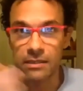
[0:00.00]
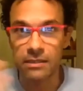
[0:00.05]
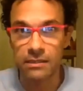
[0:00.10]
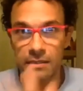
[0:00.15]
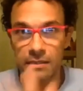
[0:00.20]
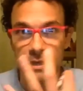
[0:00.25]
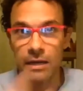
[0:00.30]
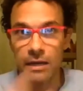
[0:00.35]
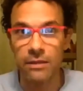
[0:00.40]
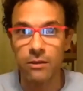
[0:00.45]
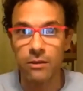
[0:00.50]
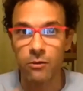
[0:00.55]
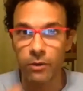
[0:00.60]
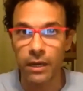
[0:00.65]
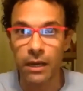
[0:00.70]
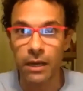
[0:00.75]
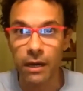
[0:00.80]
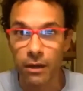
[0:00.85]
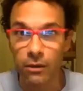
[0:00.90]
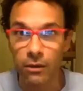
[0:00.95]
the other
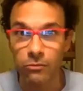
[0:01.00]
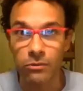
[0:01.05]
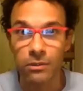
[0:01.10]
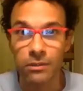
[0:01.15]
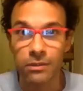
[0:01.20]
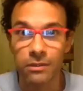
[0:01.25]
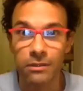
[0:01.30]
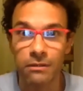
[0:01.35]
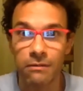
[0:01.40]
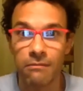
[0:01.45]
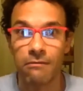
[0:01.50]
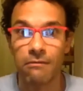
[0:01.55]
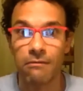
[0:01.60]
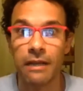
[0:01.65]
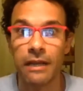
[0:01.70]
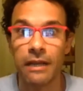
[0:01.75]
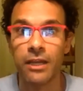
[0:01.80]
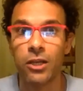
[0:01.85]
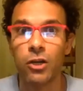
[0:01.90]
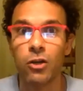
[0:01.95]
way around.
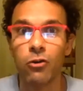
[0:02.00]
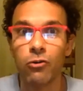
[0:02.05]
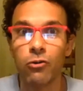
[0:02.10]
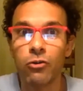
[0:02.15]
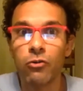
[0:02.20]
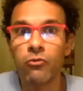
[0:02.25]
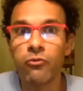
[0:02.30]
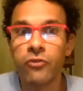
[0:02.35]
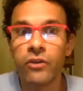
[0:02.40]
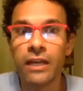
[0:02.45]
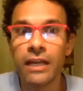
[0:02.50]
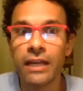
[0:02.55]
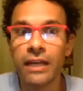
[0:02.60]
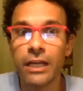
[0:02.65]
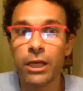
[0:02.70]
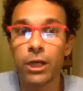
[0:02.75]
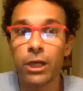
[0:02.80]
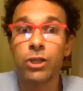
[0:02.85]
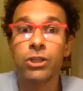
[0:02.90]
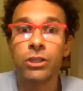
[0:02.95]
Like, you know, you feel an
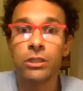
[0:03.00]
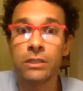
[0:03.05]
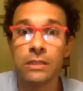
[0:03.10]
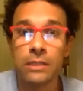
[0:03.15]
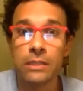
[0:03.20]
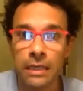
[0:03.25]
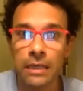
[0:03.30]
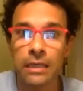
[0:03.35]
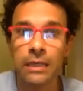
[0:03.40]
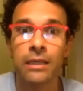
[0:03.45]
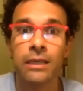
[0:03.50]
urgency